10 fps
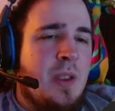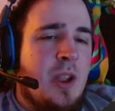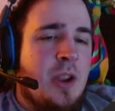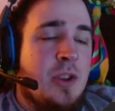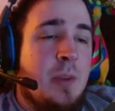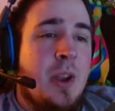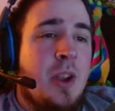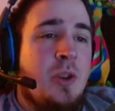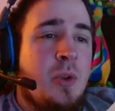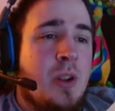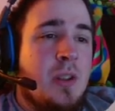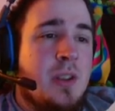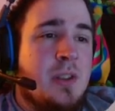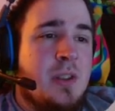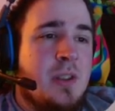So I'm going to undo all
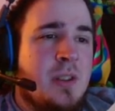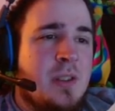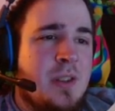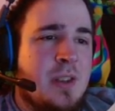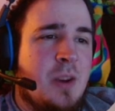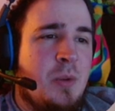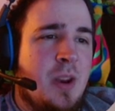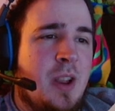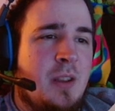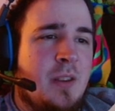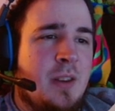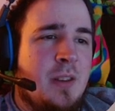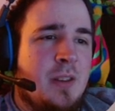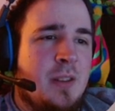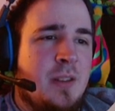this since I don't want none of it,
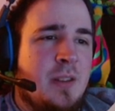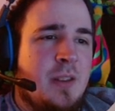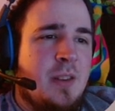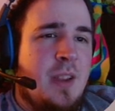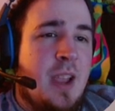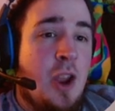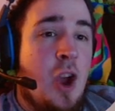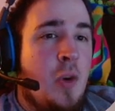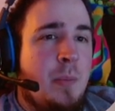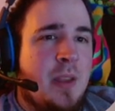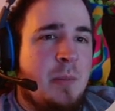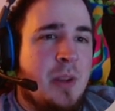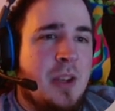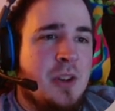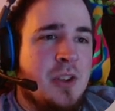and hope that
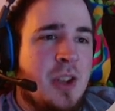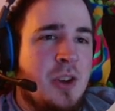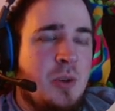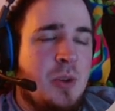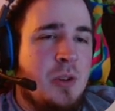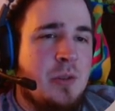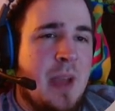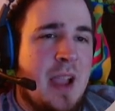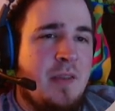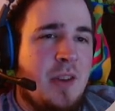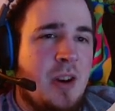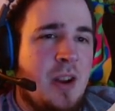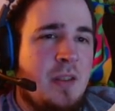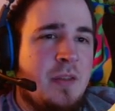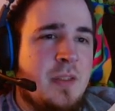Blender's undo goes back far enough
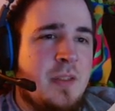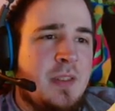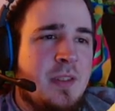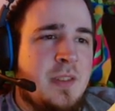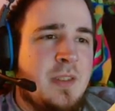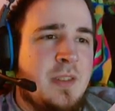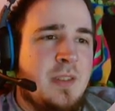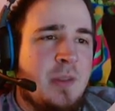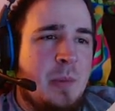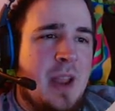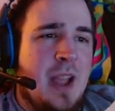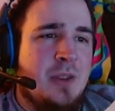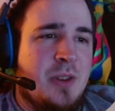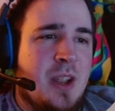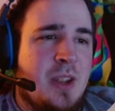for me to actually
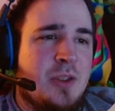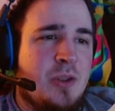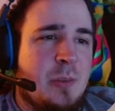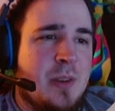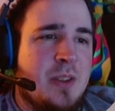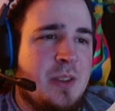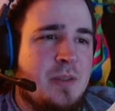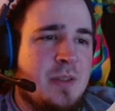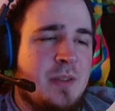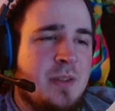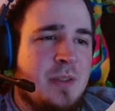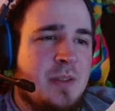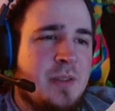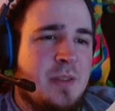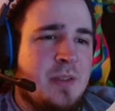not screw myself.
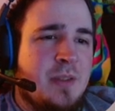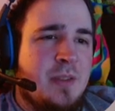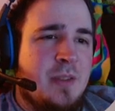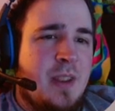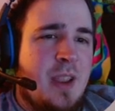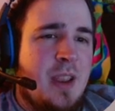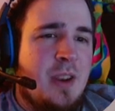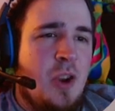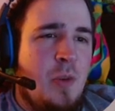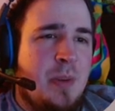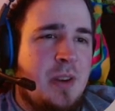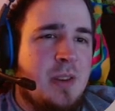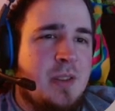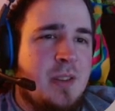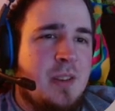And nope, it doesn't.